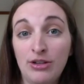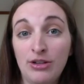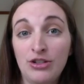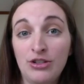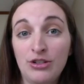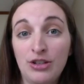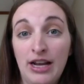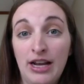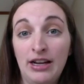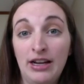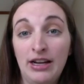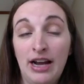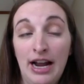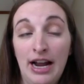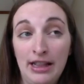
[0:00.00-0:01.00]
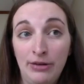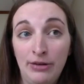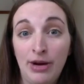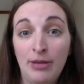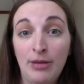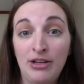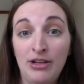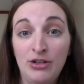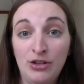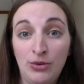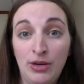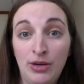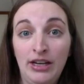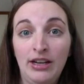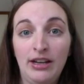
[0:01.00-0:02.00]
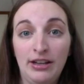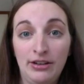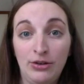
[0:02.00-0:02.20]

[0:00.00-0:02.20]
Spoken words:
which I highly recommend doing.